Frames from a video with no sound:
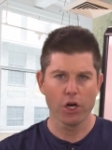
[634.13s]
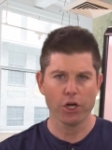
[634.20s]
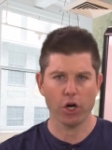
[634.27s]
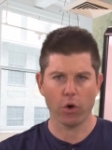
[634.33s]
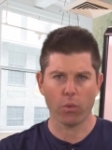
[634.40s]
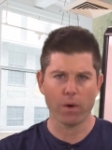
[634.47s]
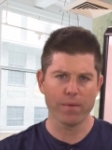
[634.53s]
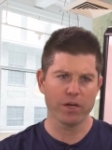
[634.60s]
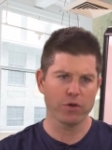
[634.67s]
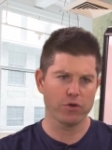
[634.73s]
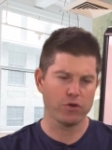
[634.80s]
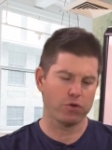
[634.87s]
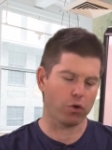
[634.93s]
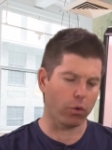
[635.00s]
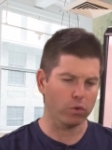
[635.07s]
you know,
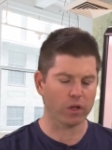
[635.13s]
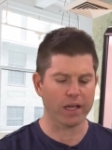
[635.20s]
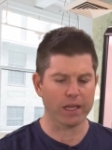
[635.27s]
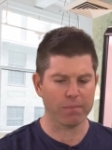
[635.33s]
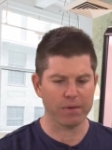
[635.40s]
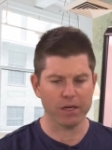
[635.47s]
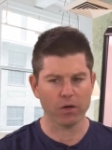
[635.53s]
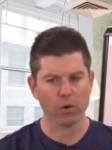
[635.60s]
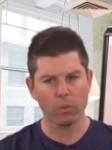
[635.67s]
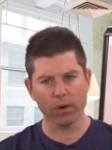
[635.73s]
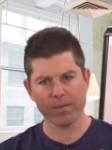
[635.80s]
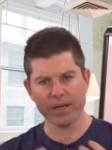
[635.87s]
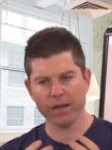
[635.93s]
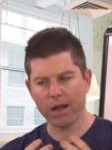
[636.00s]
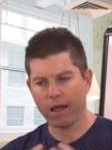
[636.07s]
women don't like me or
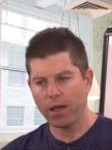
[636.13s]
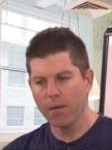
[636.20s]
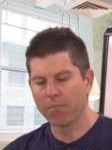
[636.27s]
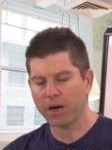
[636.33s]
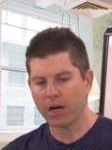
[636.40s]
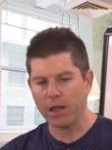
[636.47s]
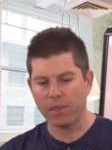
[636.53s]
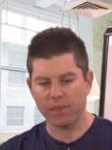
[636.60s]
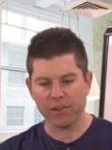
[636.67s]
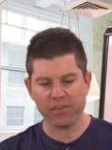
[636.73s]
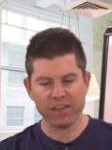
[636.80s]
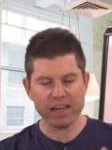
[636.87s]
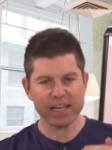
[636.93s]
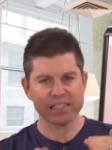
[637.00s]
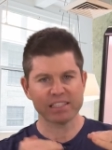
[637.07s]
women, but the
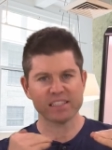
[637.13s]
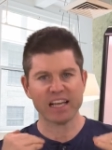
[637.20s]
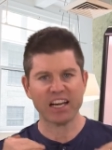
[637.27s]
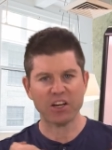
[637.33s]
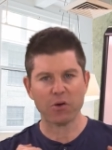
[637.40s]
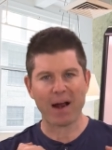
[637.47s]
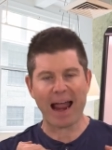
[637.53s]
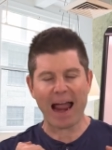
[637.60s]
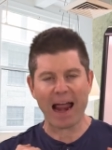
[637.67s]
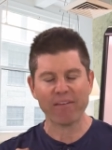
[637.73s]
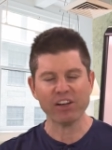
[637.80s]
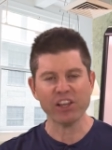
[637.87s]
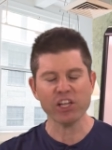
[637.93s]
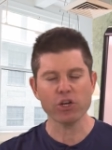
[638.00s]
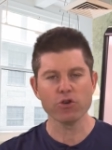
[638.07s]
thing is, is that you
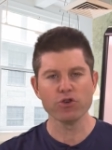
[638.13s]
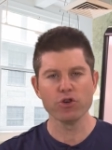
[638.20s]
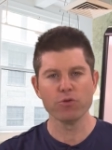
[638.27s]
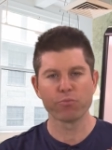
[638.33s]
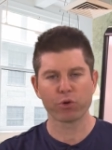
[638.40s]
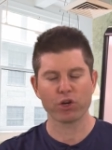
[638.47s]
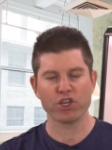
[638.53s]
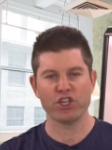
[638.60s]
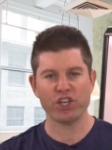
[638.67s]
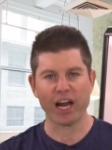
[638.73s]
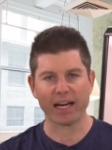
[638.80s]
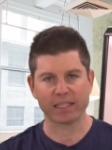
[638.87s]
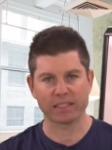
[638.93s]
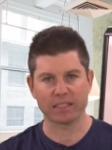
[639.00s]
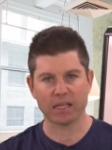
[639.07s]
everything you do
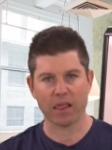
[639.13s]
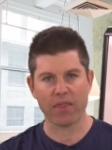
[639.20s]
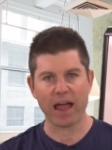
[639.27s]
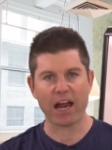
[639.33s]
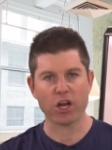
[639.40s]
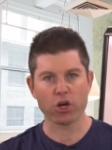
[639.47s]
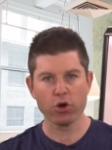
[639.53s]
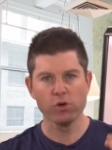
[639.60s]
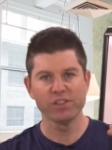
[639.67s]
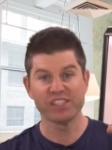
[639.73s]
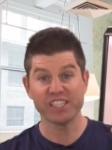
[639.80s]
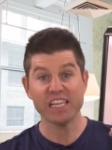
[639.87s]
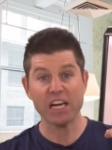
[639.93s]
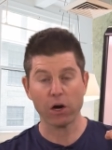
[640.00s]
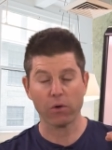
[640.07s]
projects that you
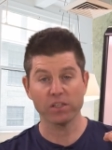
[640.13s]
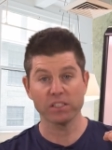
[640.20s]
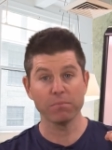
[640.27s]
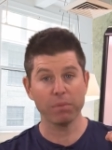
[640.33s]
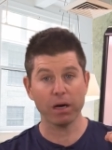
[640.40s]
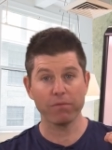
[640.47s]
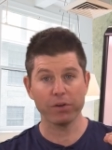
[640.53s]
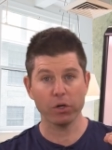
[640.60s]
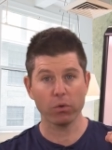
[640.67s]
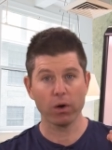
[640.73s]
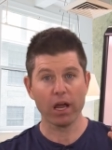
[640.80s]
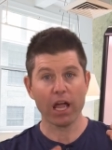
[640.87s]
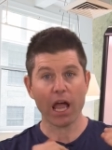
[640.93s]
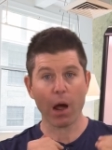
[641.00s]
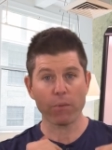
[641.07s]
see her as above you.
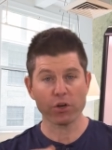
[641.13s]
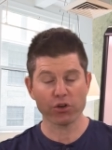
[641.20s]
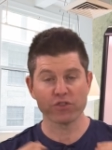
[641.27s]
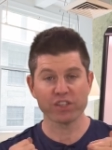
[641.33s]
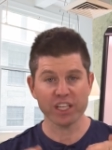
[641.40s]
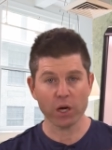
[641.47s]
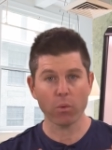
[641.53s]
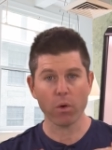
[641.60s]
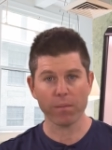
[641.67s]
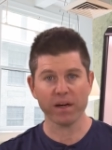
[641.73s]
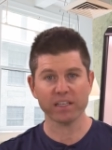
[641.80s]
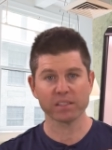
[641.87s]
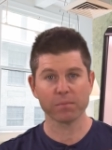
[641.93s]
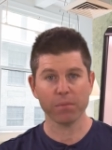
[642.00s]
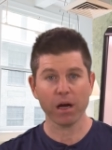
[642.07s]
And when you see a woman
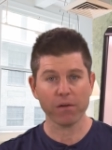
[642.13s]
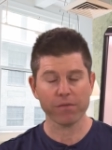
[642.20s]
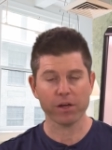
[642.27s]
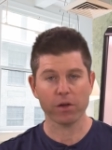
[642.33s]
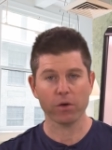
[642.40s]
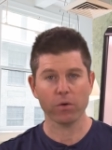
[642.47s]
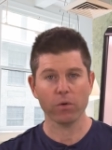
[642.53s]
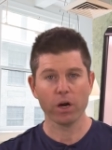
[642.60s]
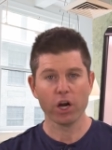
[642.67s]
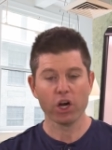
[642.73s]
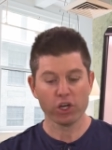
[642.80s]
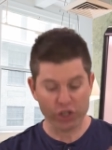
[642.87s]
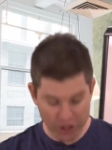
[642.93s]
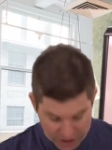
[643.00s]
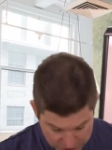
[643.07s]
as above you,
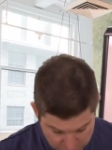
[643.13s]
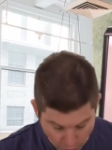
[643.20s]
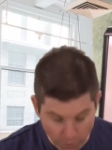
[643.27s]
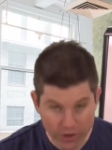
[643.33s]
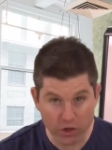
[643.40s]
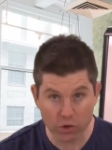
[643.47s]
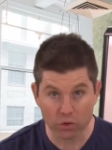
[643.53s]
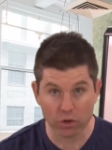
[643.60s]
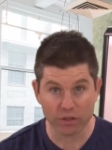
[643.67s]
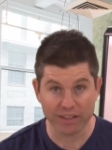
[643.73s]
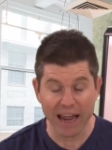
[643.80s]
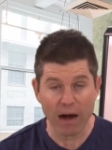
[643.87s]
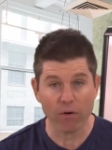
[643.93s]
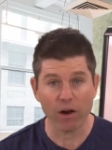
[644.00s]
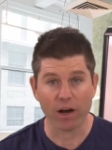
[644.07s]
she's going to look
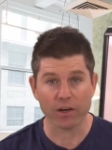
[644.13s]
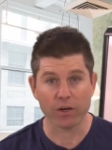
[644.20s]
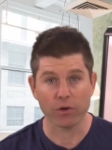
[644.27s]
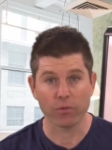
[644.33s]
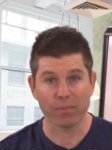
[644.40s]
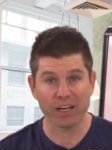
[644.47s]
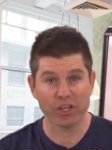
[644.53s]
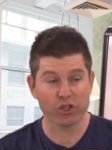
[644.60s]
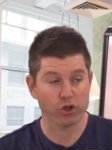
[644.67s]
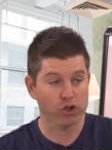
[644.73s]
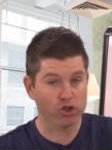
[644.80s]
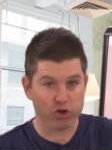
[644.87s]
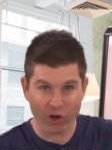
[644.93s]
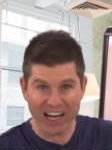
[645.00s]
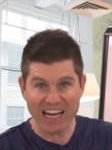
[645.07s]
down on you because you're
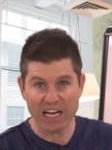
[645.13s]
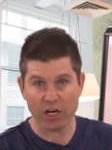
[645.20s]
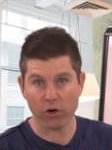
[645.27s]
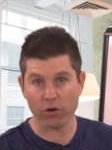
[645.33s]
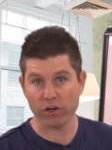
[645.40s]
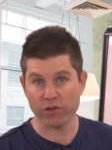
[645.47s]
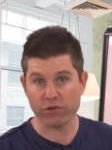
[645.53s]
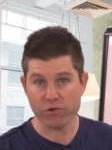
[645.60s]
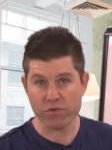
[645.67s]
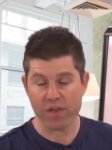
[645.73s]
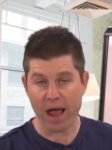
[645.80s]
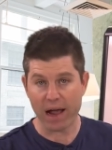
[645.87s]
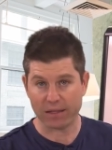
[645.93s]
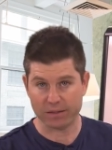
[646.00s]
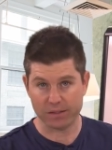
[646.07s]
training her to do
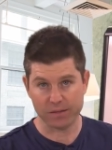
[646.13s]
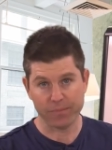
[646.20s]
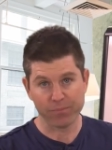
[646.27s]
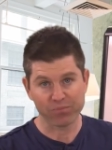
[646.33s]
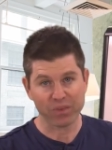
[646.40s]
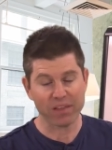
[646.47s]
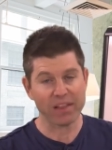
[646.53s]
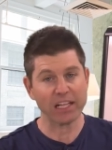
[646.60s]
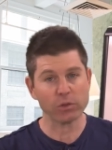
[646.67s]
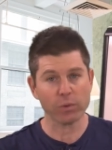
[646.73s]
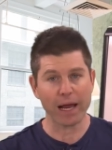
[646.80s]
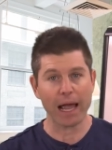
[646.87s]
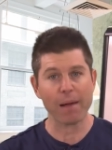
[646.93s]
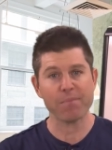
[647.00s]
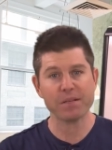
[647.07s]
that. And that's
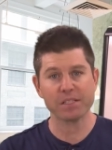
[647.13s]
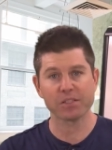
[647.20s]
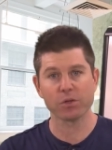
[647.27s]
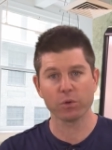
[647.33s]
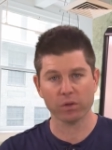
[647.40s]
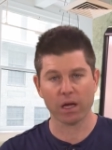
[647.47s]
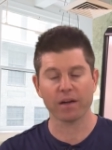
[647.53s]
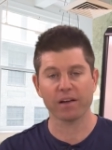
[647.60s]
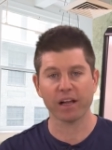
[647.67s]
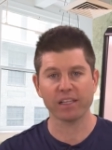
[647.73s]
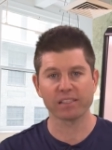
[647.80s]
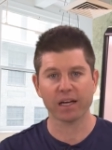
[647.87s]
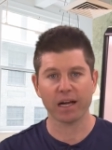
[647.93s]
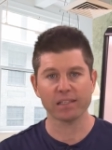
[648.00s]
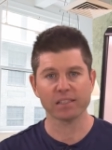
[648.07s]
what happens to a lot of
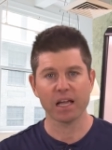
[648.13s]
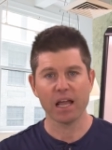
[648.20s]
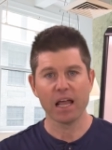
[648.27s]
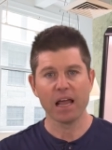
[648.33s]
nice guys.